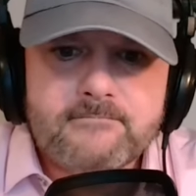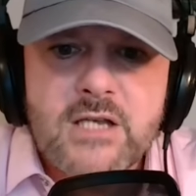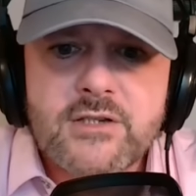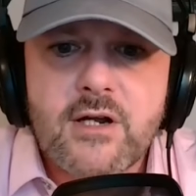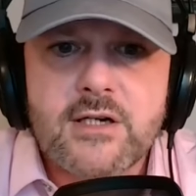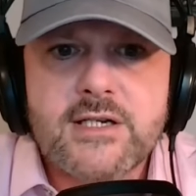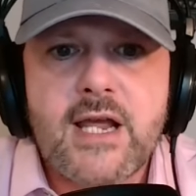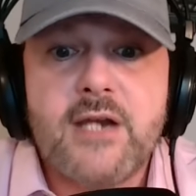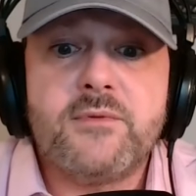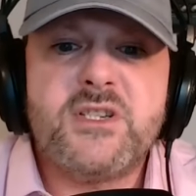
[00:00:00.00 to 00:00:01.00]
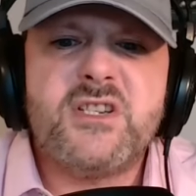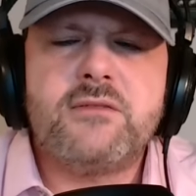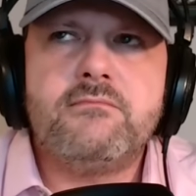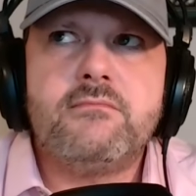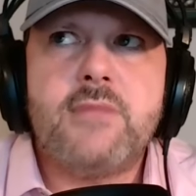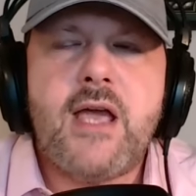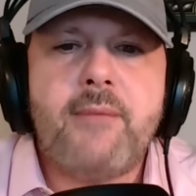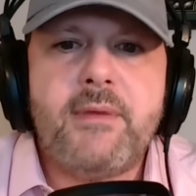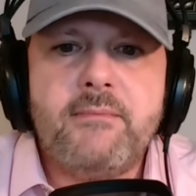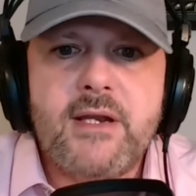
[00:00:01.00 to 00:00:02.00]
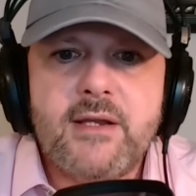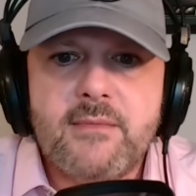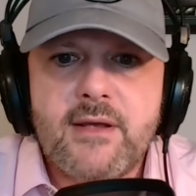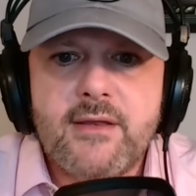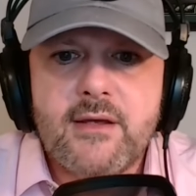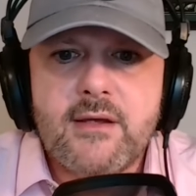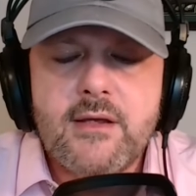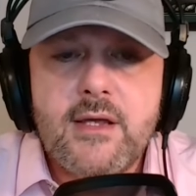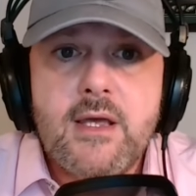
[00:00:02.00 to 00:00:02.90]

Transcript: Start 10, which is a happy medium, I think.